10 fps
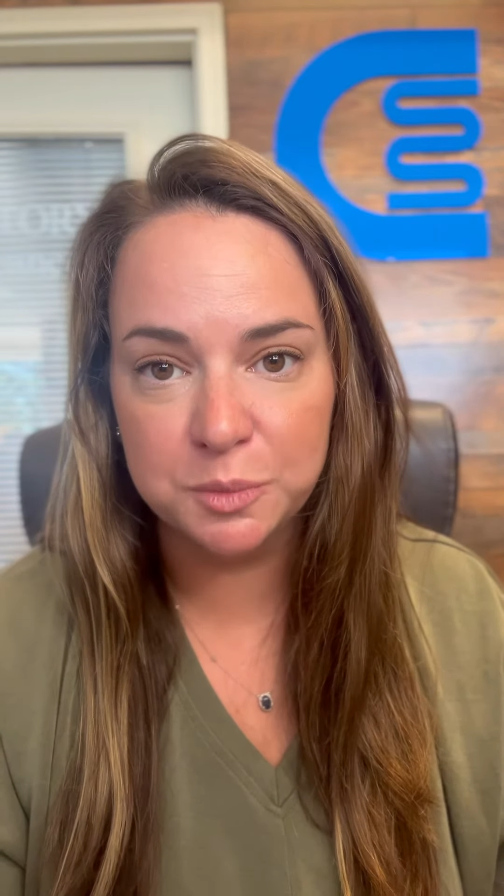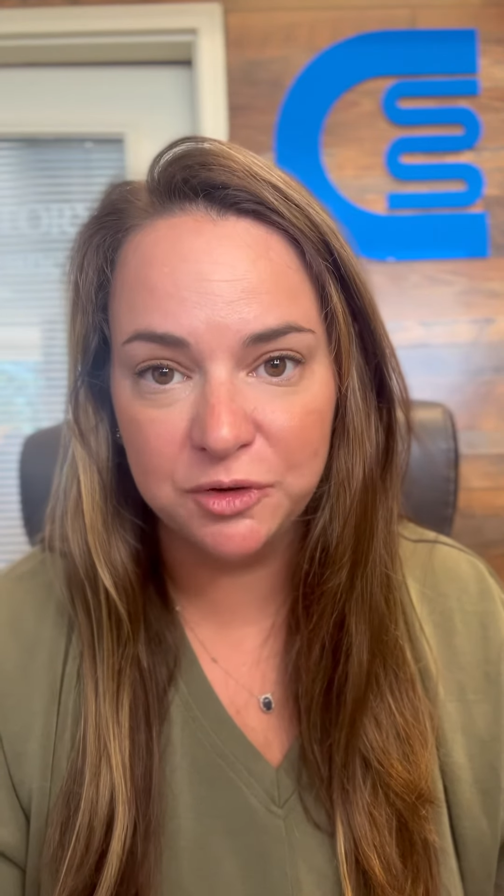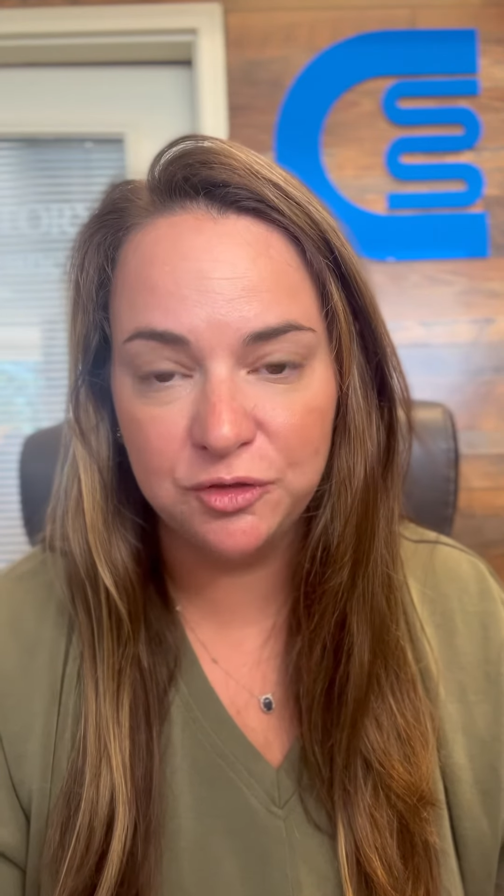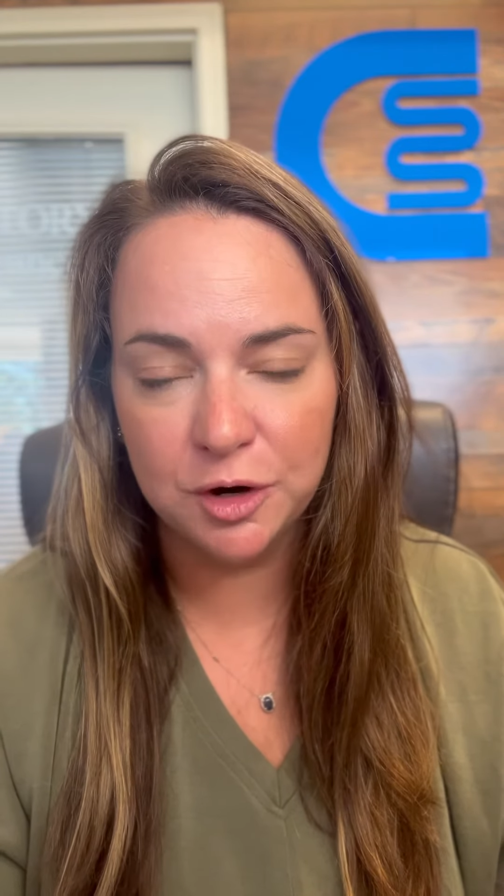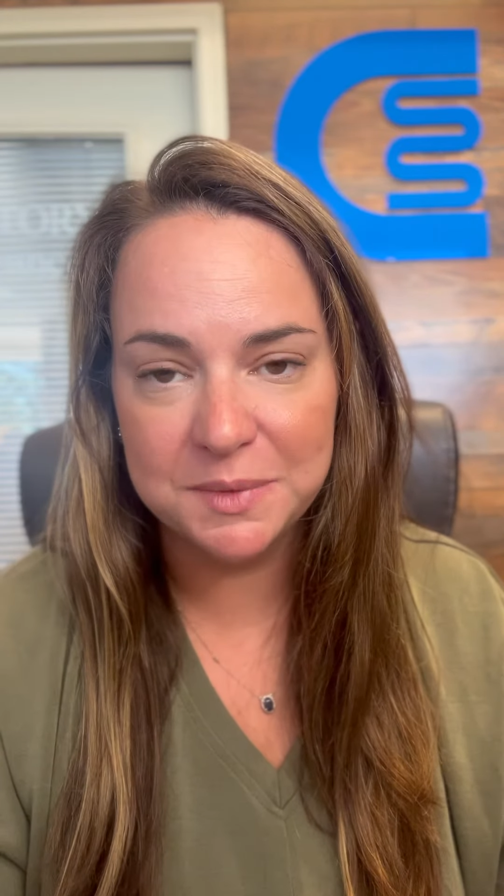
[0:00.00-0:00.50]

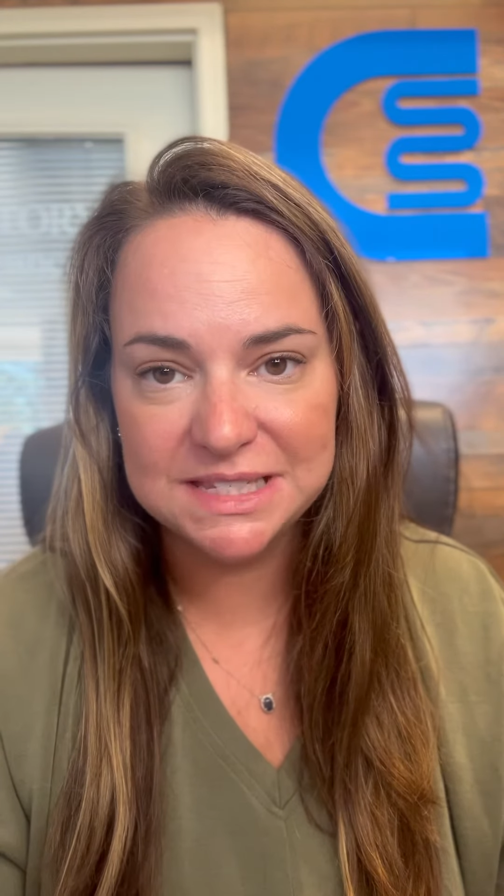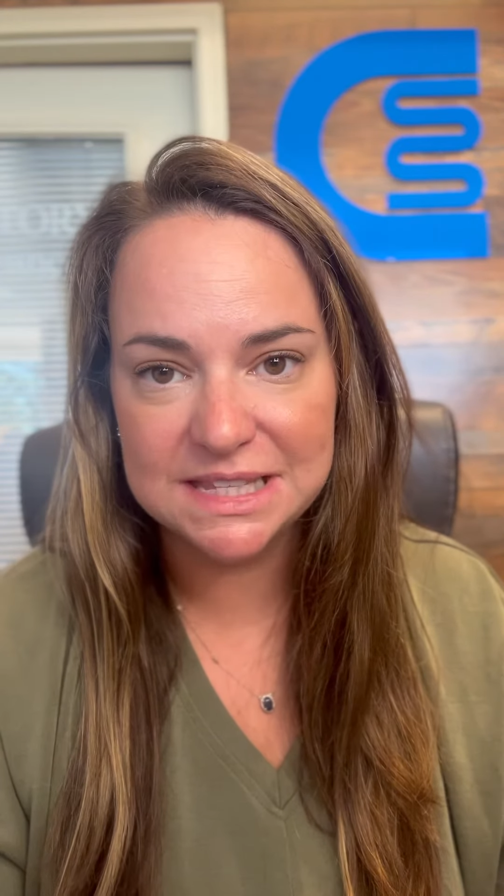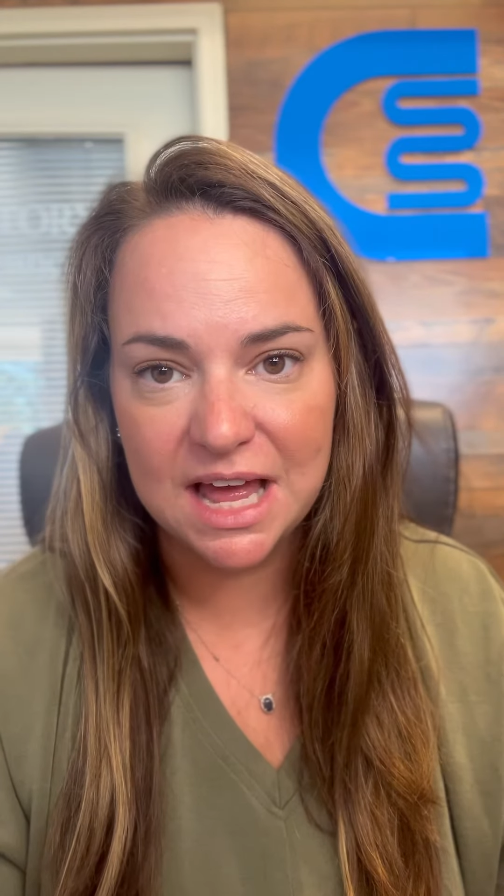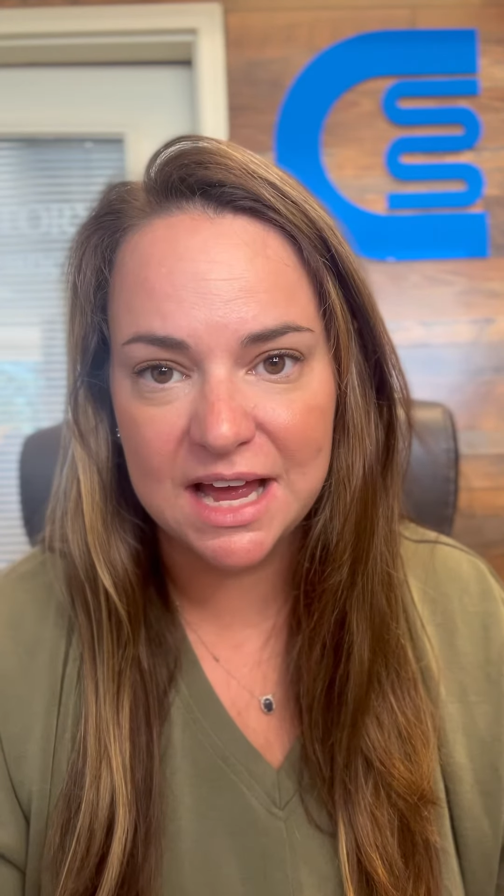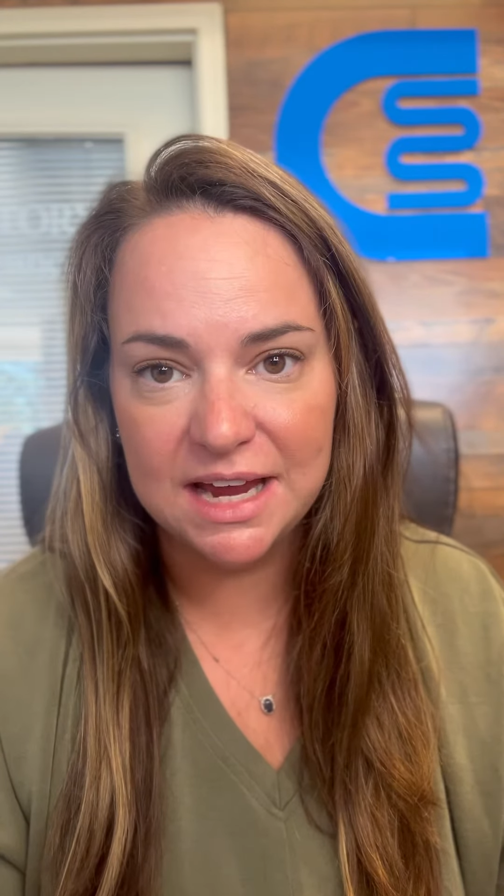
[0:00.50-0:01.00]
Performance
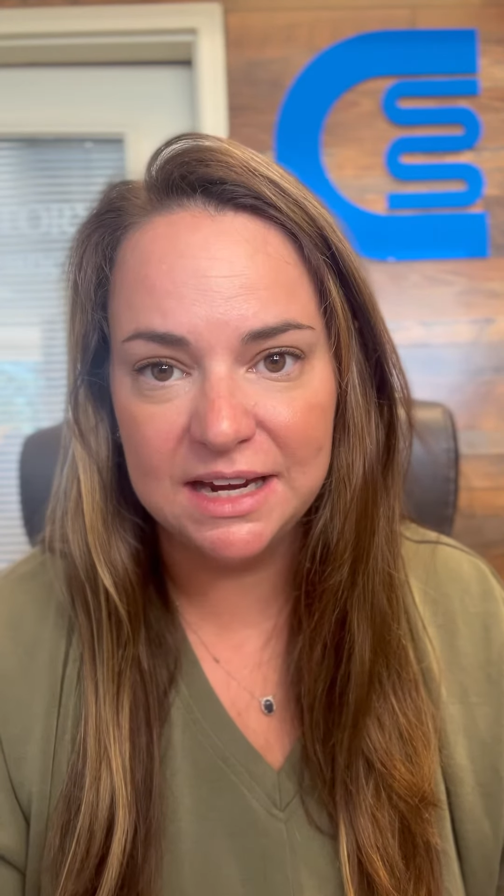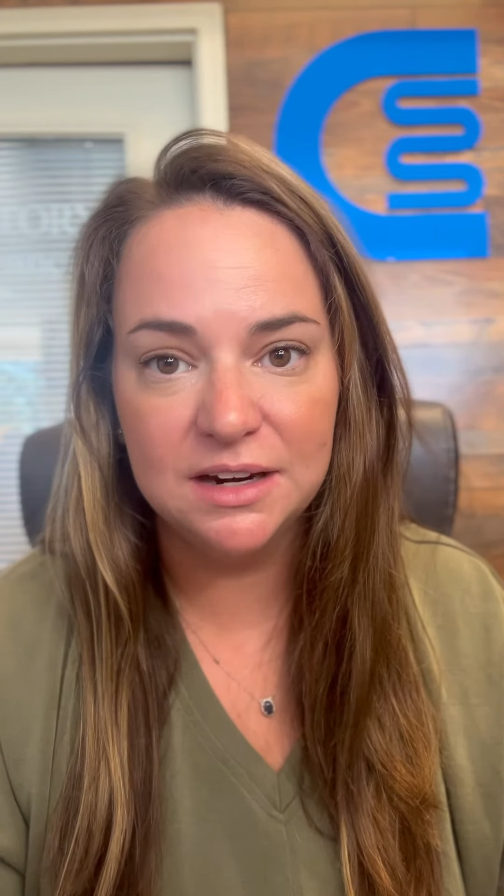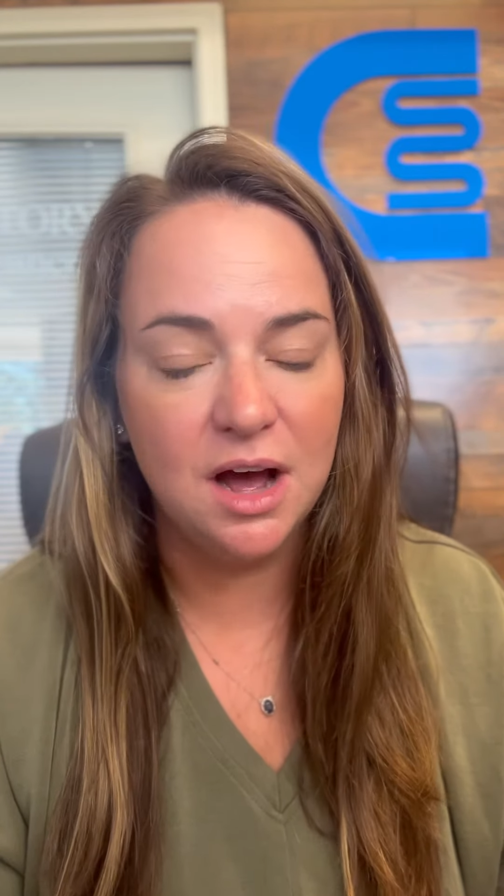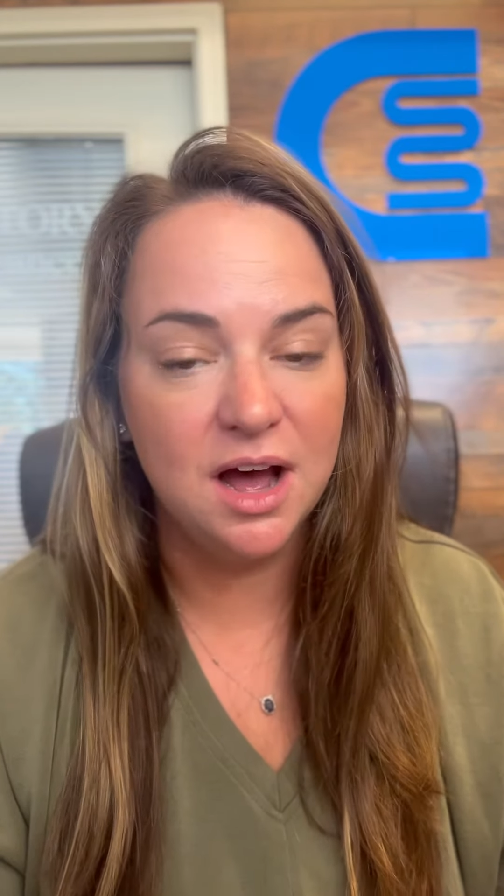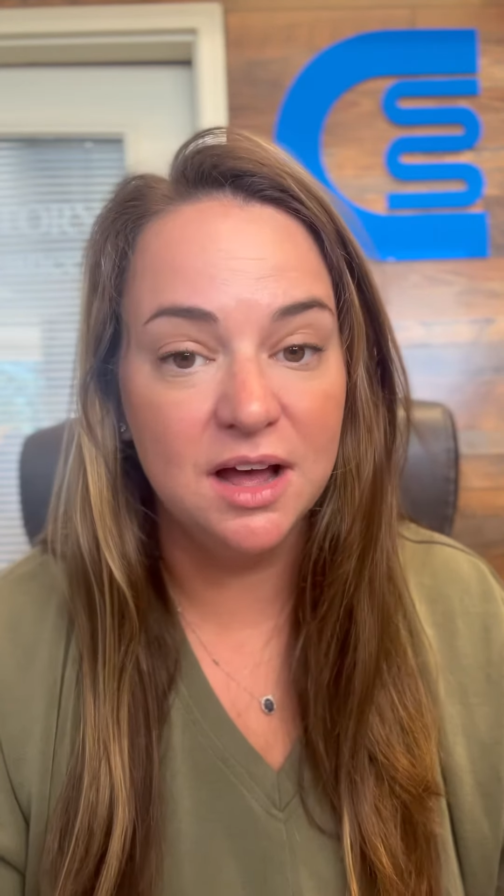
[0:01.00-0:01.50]
line,
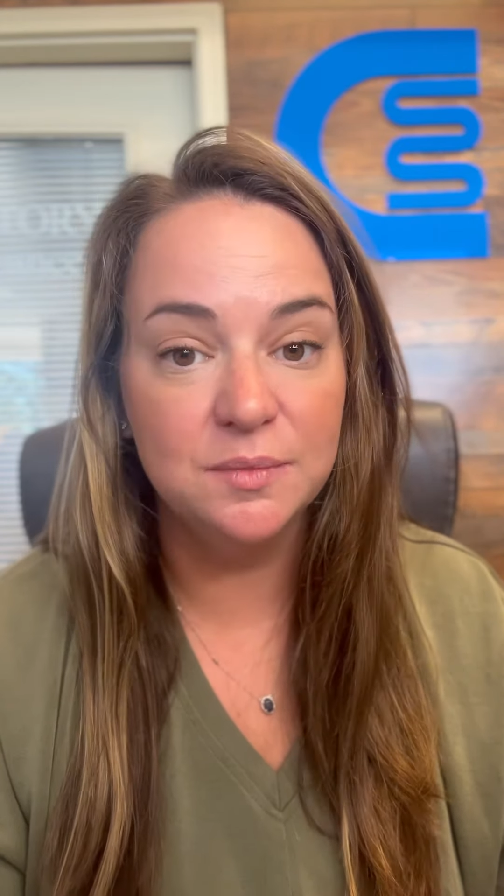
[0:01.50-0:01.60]
uh,